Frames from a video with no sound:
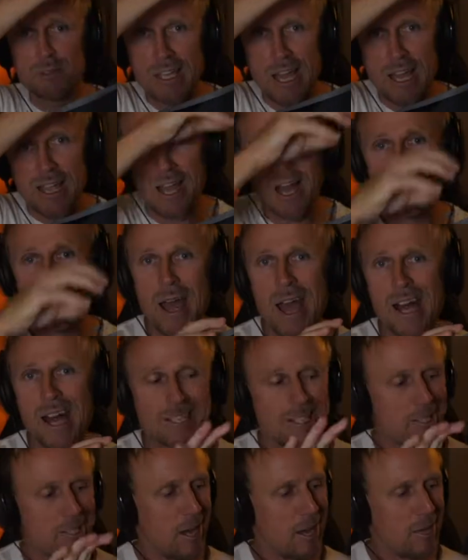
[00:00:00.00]
that come
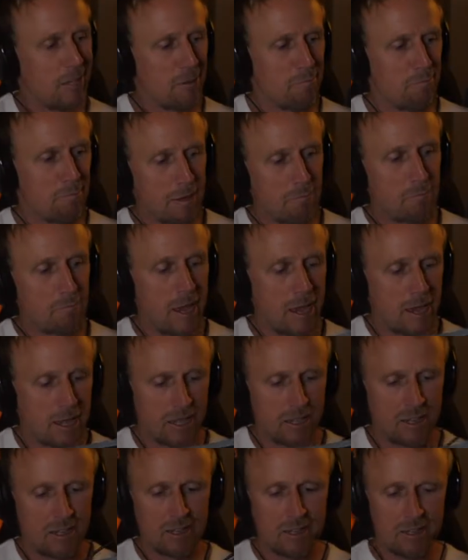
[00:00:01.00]
outside of the backpack,
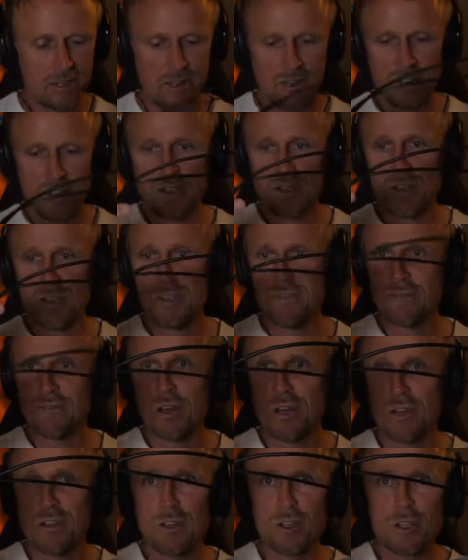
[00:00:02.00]
you've
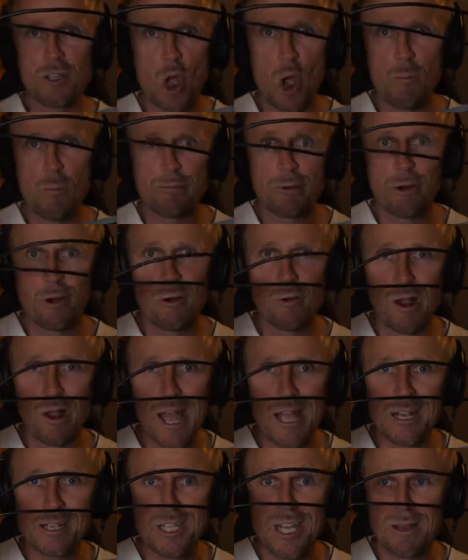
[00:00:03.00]
got the GoPro
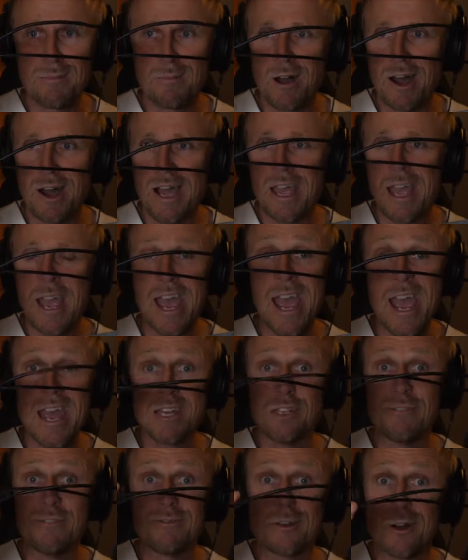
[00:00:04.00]
H D M I
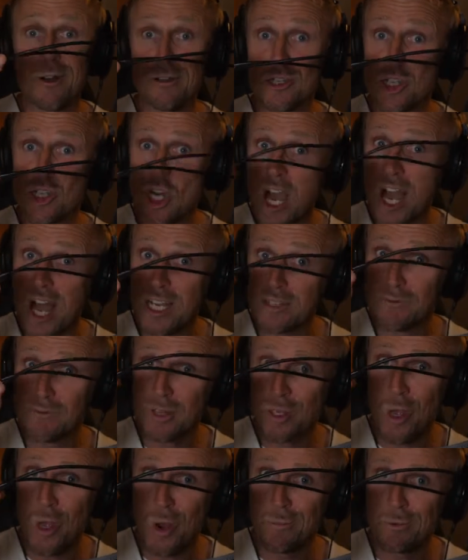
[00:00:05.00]
and you've got charge for
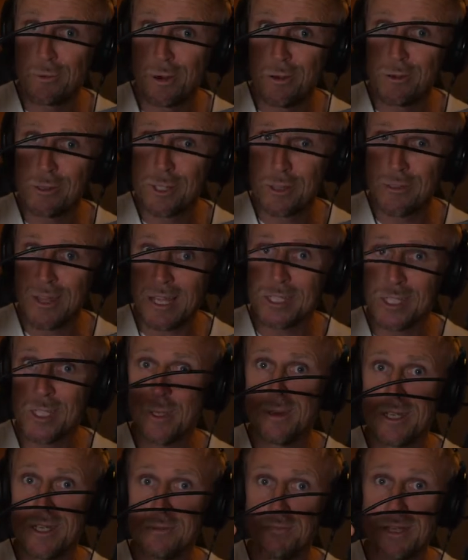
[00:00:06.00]
the GoPro. So that's
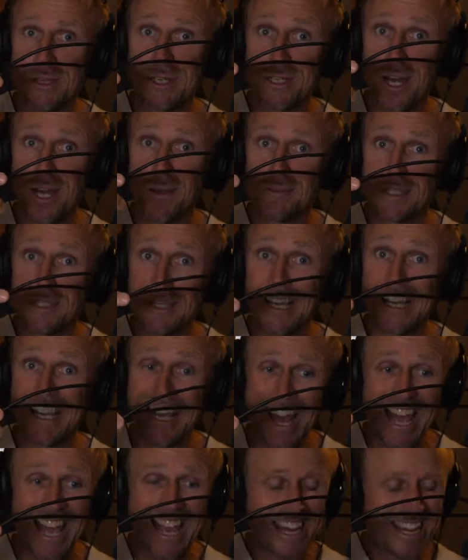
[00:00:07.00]
U S B Type-C
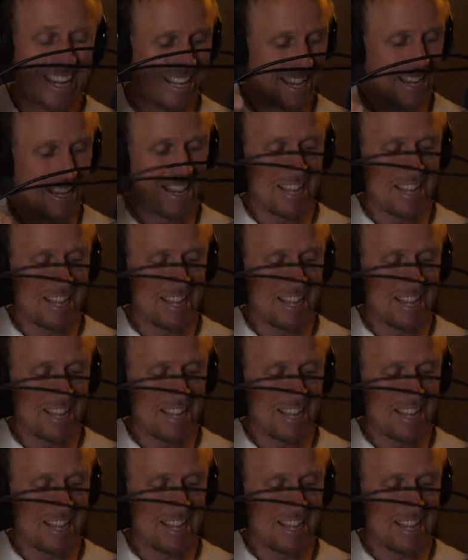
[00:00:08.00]
again.